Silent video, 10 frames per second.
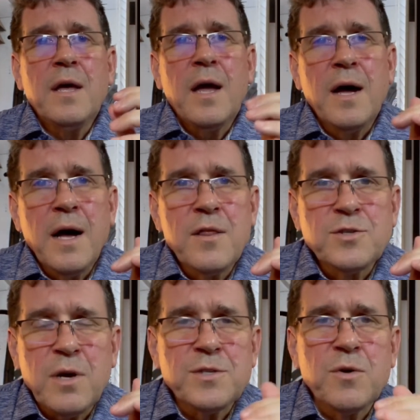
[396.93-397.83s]
There's
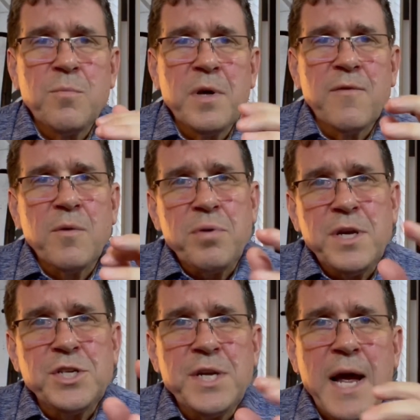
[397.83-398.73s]
also a bit of a
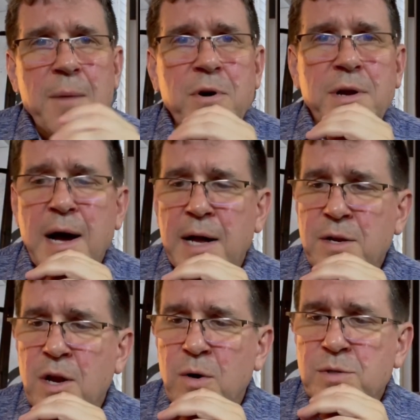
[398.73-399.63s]
peachy apricot
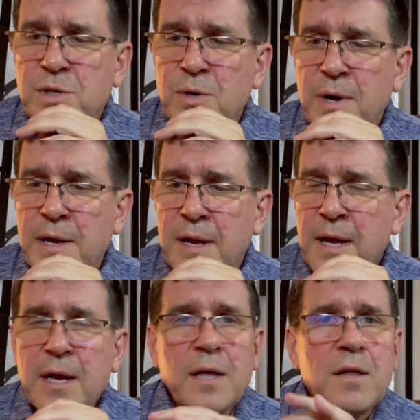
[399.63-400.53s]
note to it.
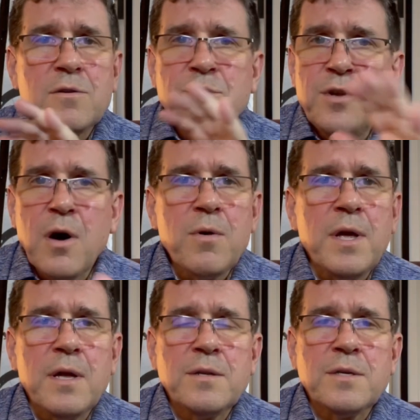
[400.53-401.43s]
There's no
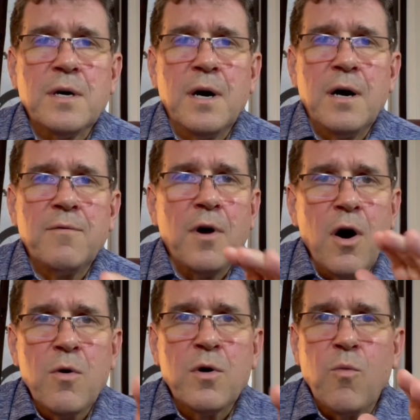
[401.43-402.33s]
hint of
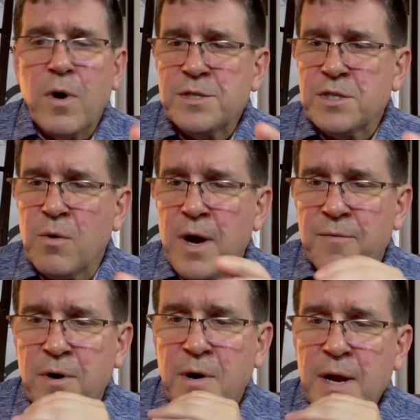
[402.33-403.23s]
oak
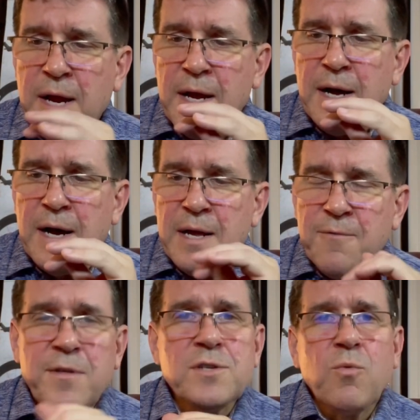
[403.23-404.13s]
whatsoever.
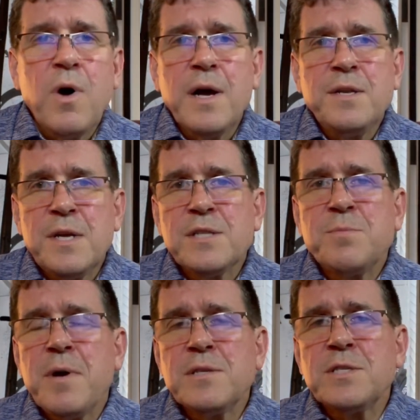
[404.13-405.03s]
If this wine did
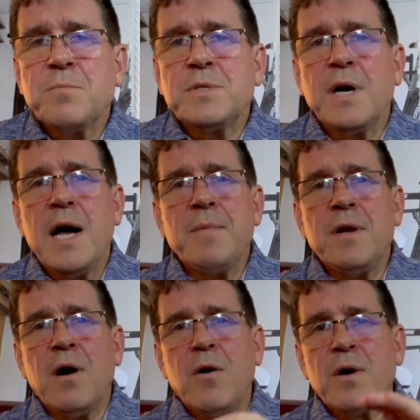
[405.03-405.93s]
spend some time in
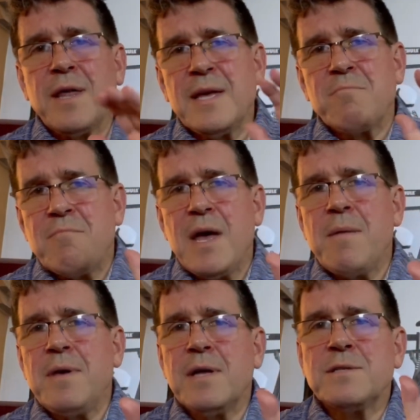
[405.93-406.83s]
oak, I think
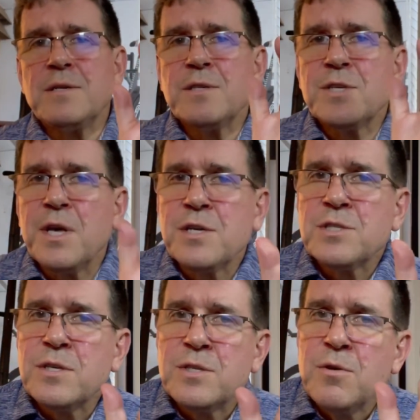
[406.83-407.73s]
maybe it's kissed
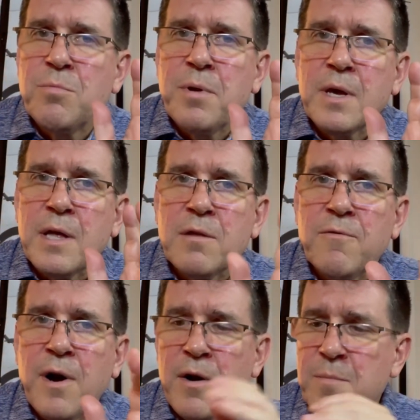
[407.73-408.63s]
a toothpick at the
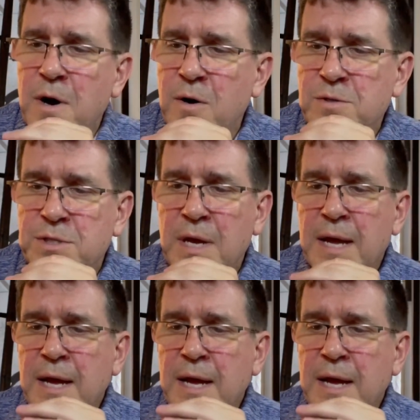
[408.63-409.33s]
very most.